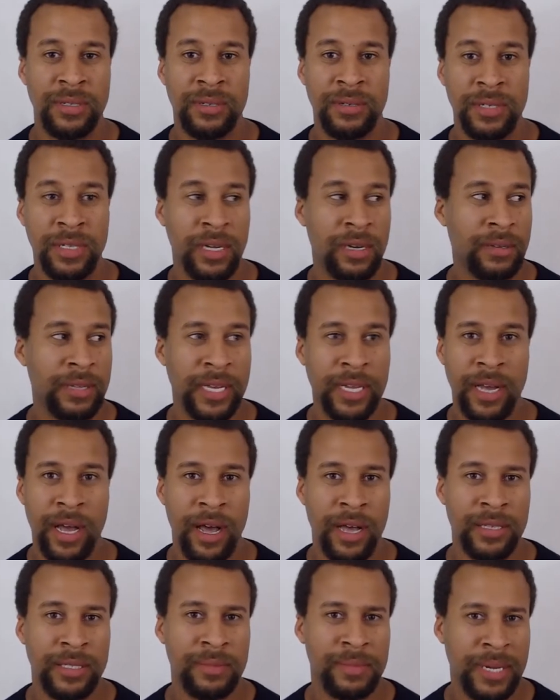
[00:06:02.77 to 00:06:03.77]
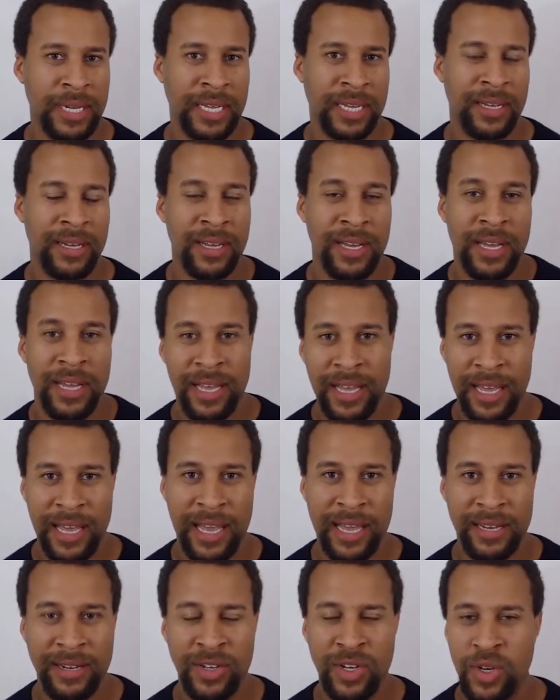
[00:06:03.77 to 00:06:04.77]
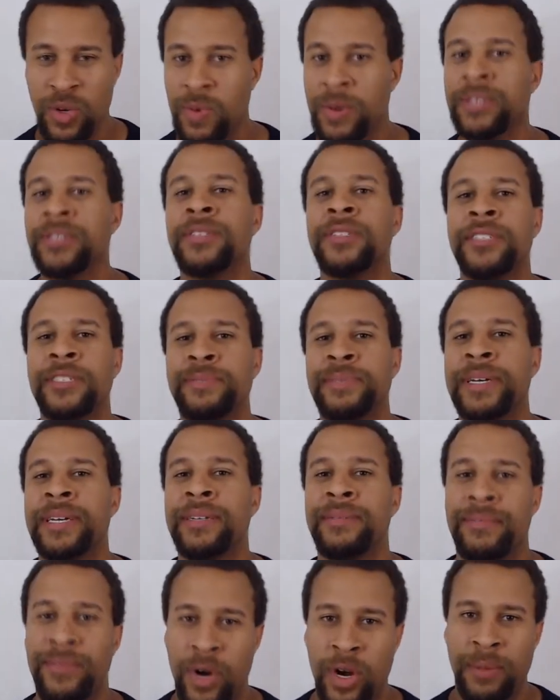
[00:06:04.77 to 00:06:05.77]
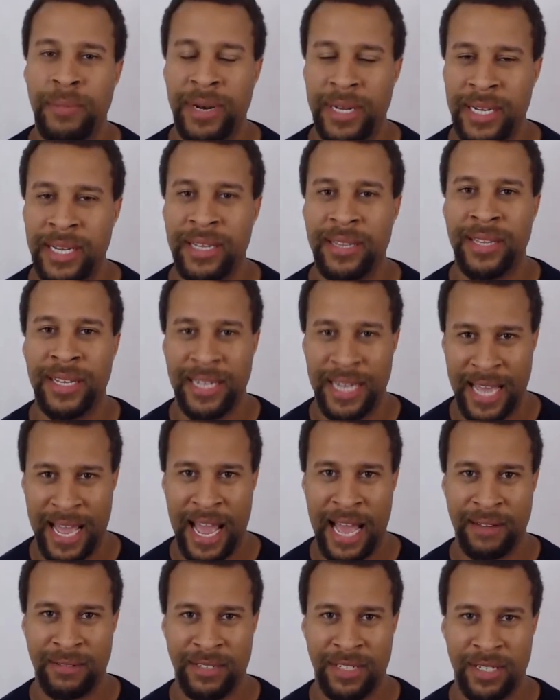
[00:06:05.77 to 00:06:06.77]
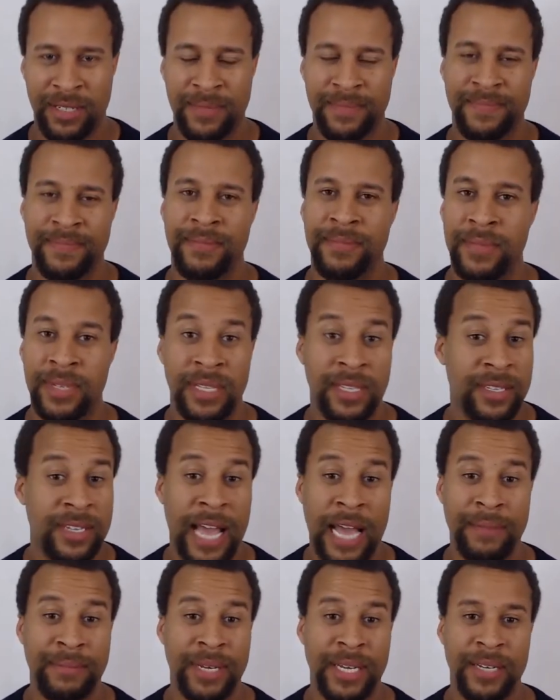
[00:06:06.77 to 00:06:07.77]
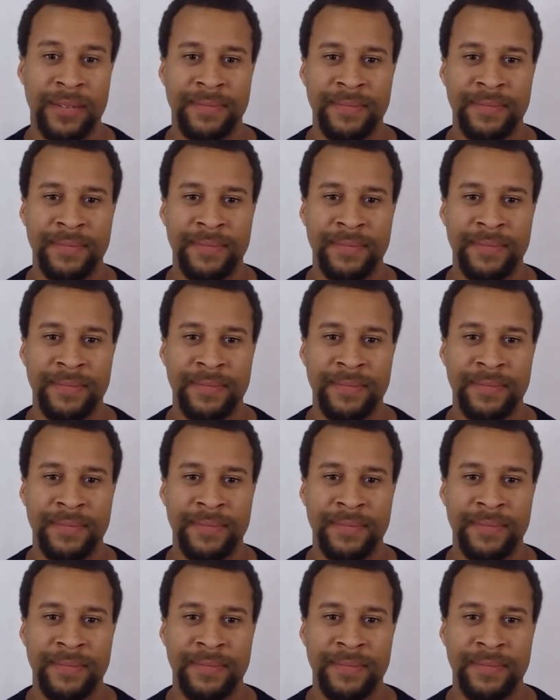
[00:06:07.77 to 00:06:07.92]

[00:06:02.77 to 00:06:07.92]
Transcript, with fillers: you know, they cost money. And who wants to spend more money than they have to? Not me